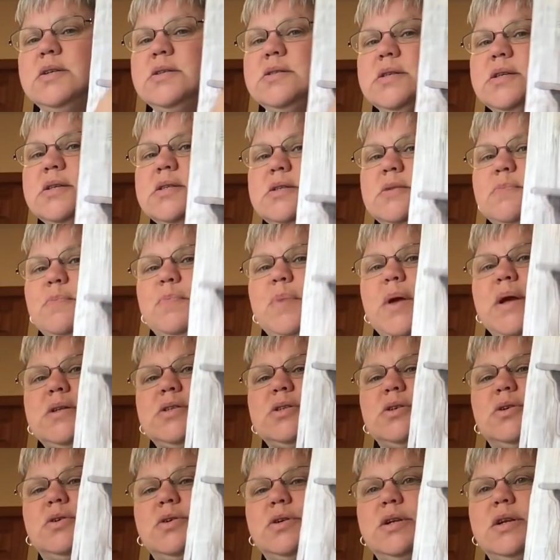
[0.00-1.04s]
is, this
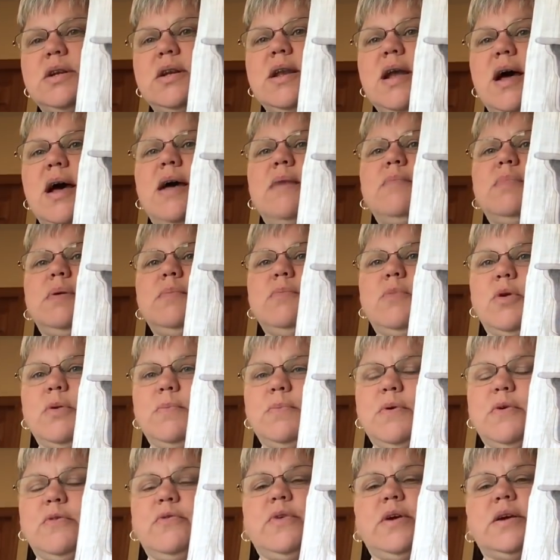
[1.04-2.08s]
picture could not be more
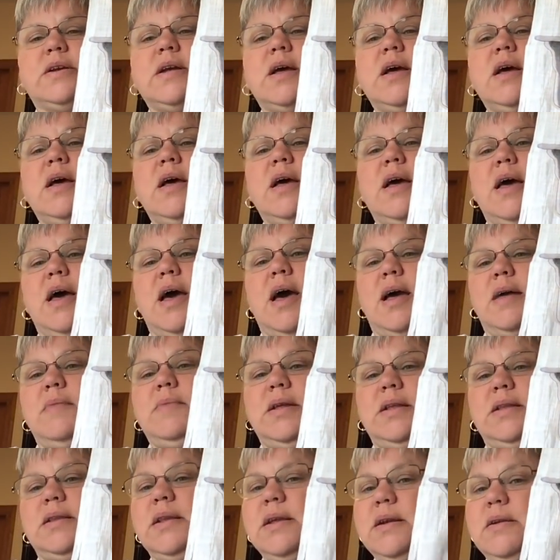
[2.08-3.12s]
perfect. I
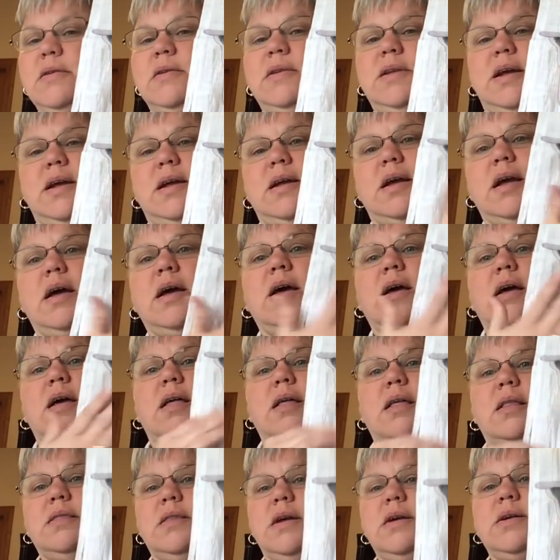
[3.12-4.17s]
mean, literally,
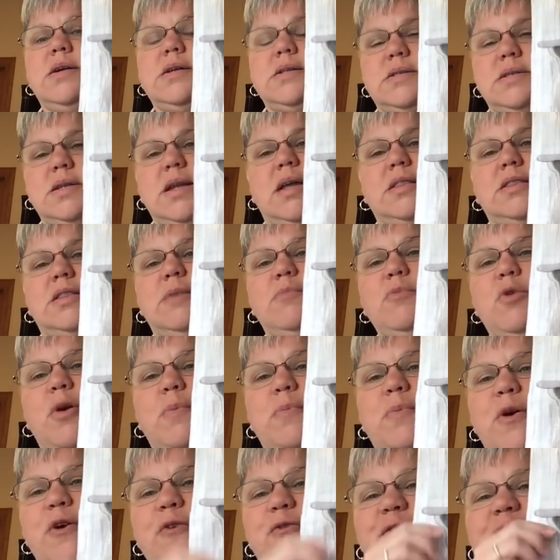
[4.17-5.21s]
there is nothing more
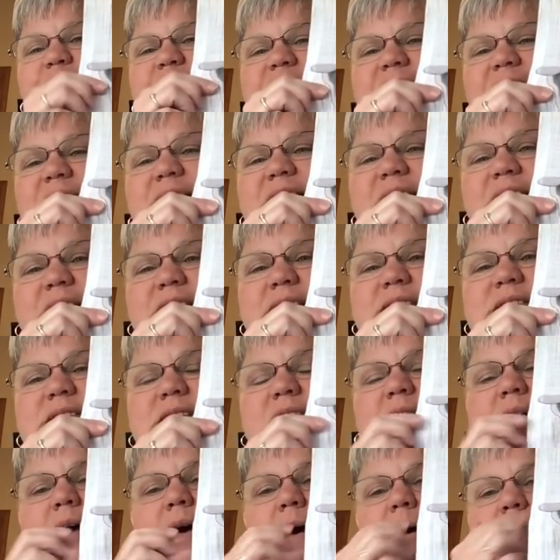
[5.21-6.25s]
perfect than this.